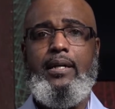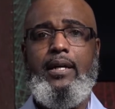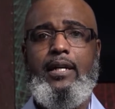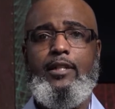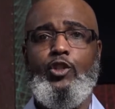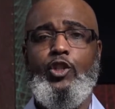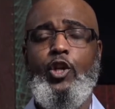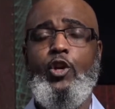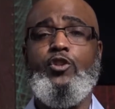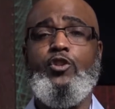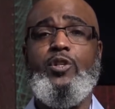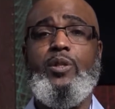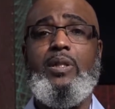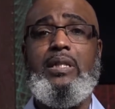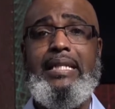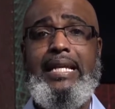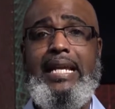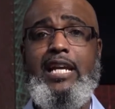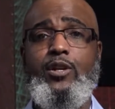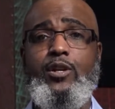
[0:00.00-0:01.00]
church
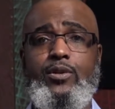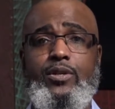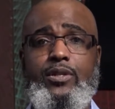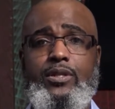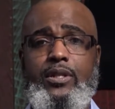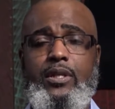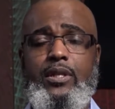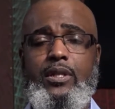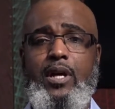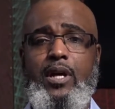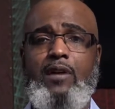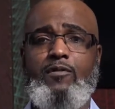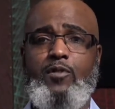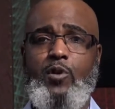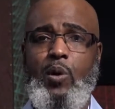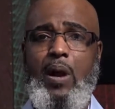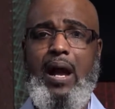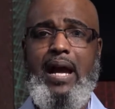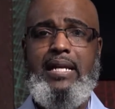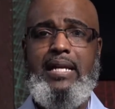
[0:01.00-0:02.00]
leaders of
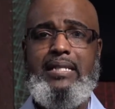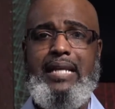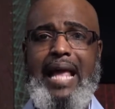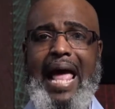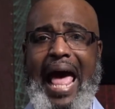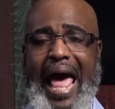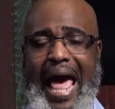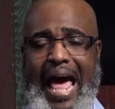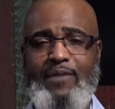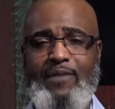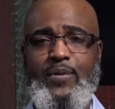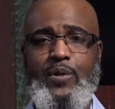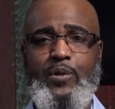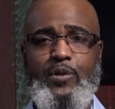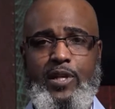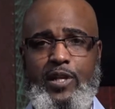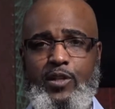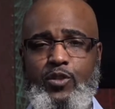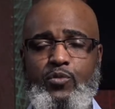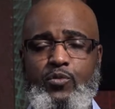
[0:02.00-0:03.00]
Christ after
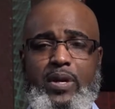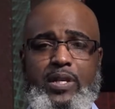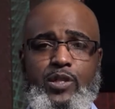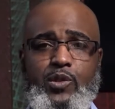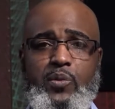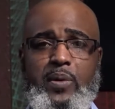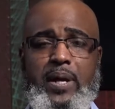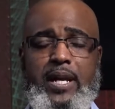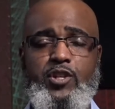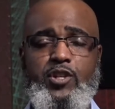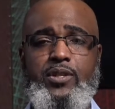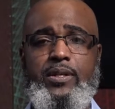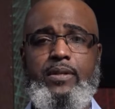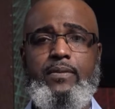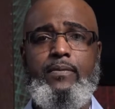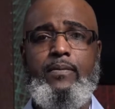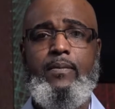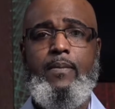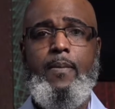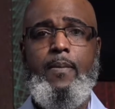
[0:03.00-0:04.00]
his resurrection.
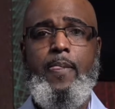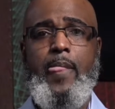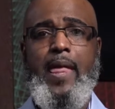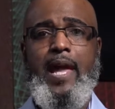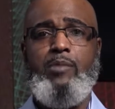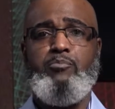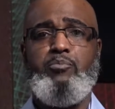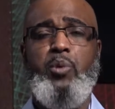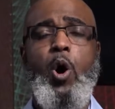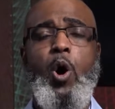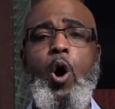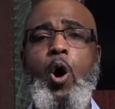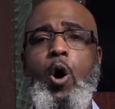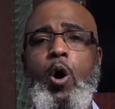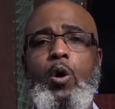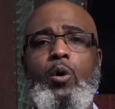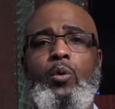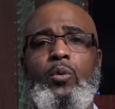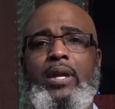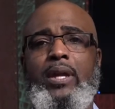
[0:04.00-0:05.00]
And
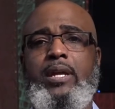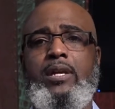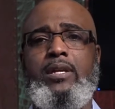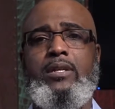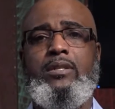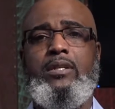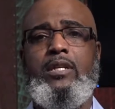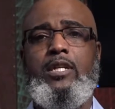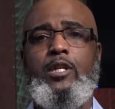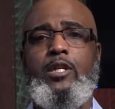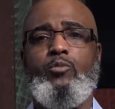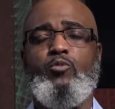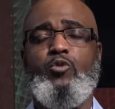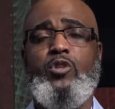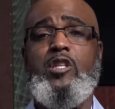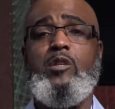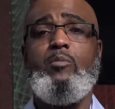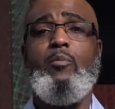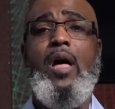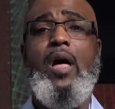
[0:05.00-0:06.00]
Paul is
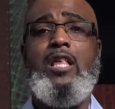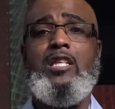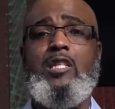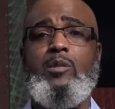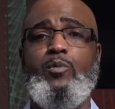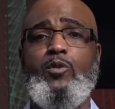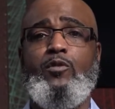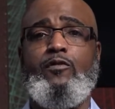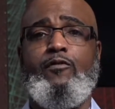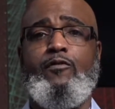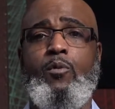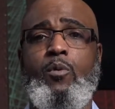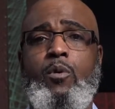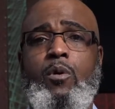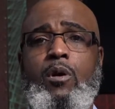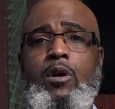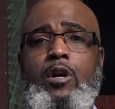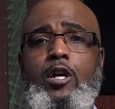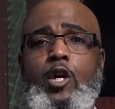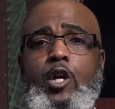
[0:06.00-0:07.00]
responsible
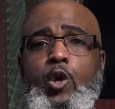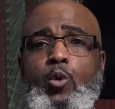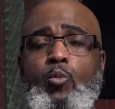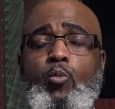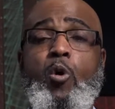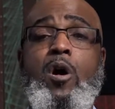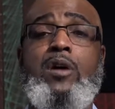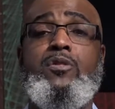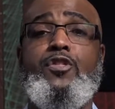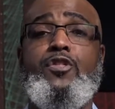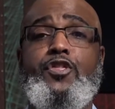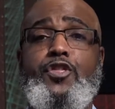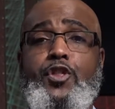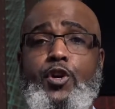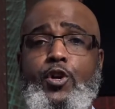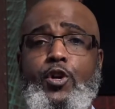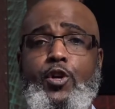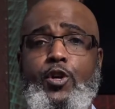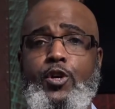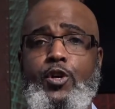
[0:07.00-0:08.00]
for
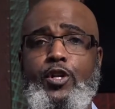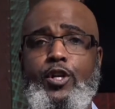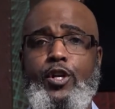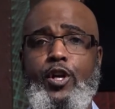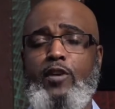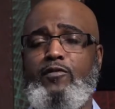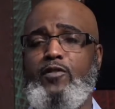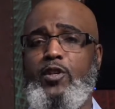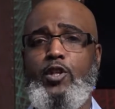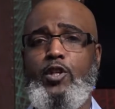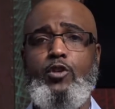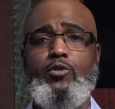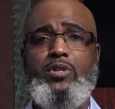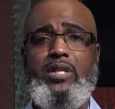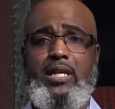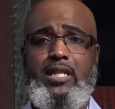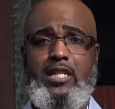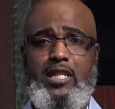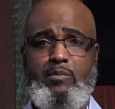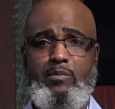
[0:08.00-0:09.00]
1/3 of the New
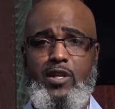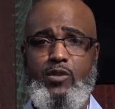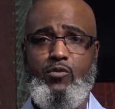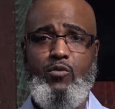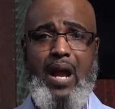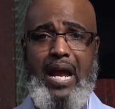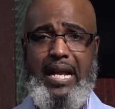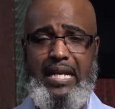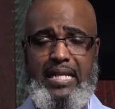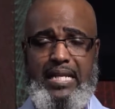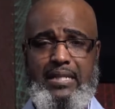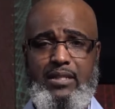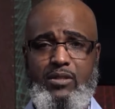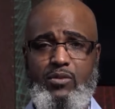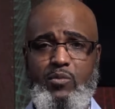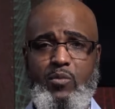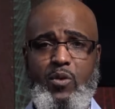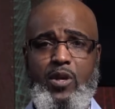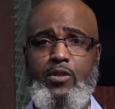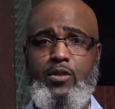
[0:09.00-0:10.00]
Testament writings.
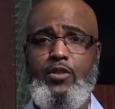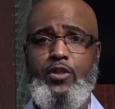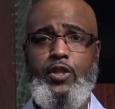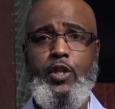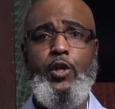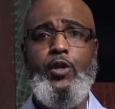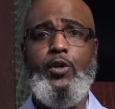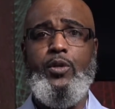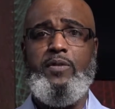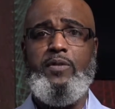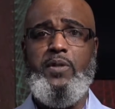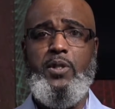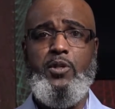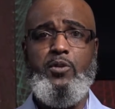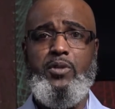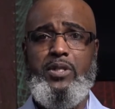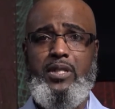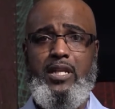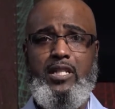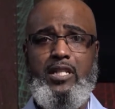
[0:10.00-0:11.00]
1/3 of the
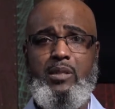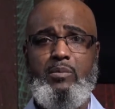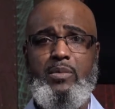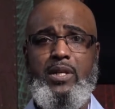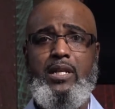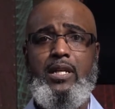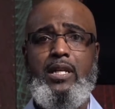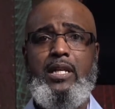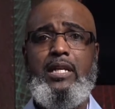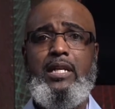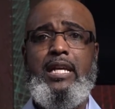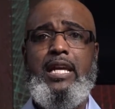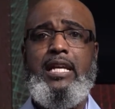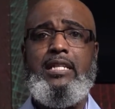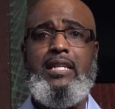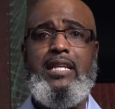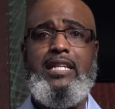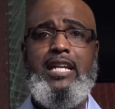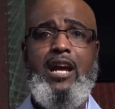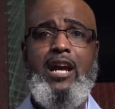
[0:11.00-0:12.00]
New Testament
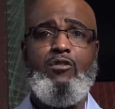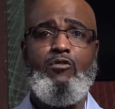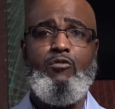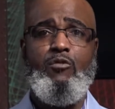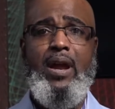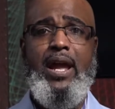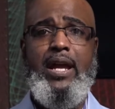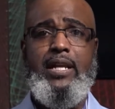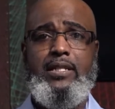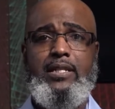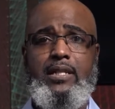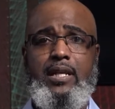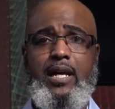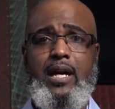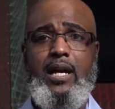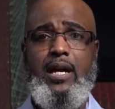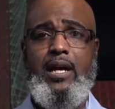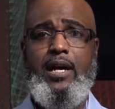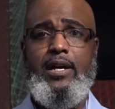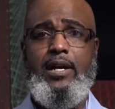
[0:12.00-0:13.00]
is
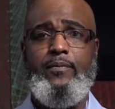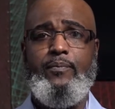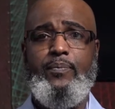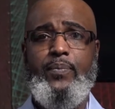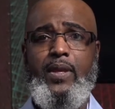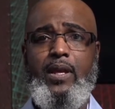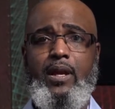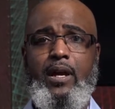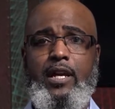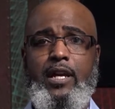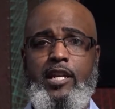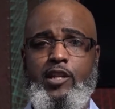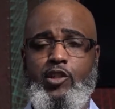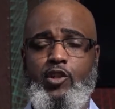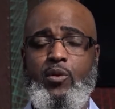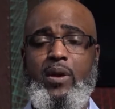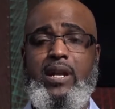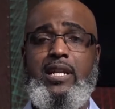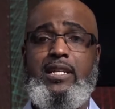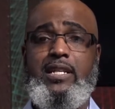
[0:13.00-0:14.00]
is
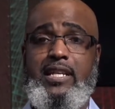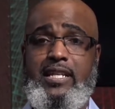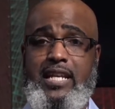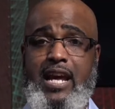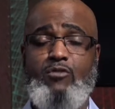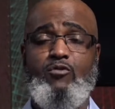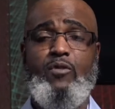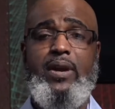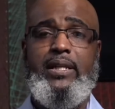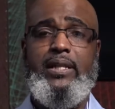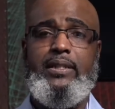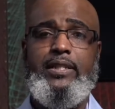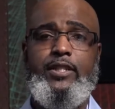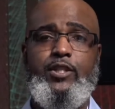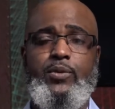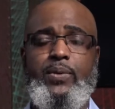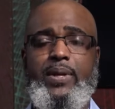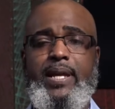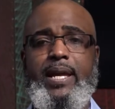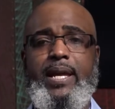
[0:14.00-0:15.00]
credited directly
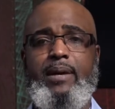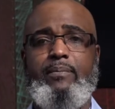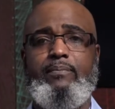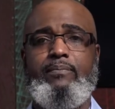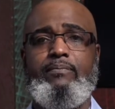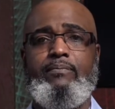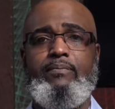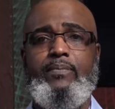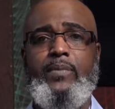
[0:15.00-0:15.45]
to him.